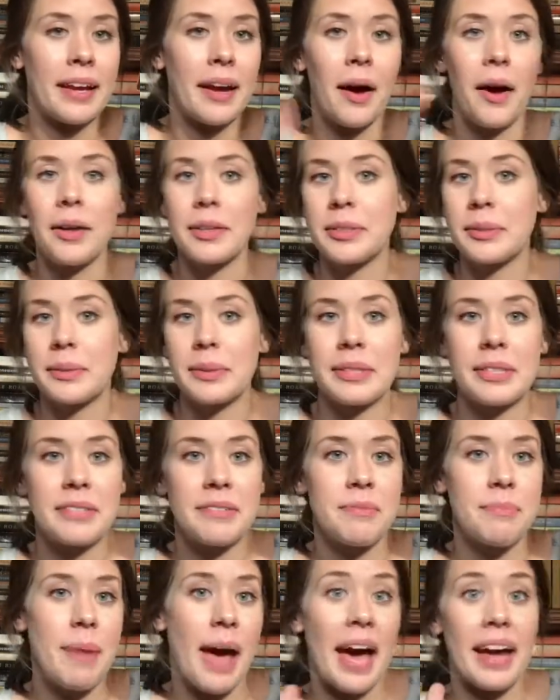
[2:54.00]
all sorts
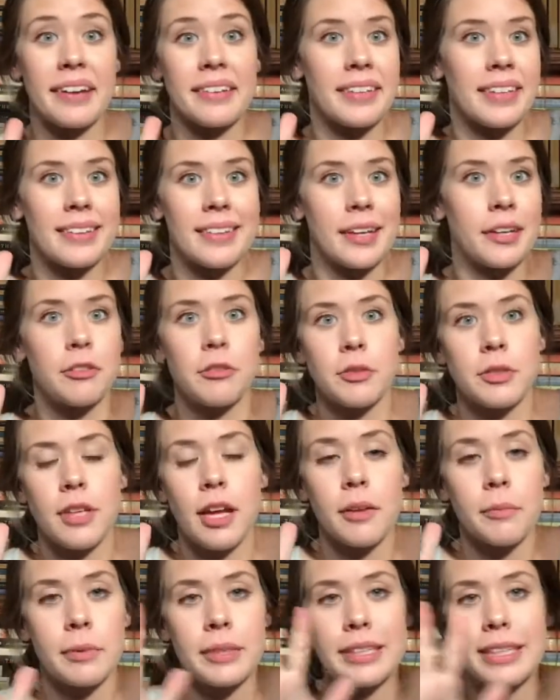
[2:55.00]
of battling that goes
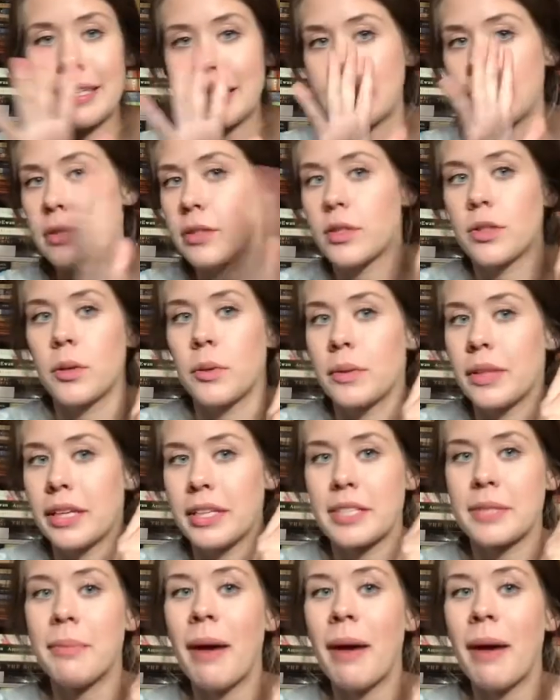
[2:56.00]
on with this. So there's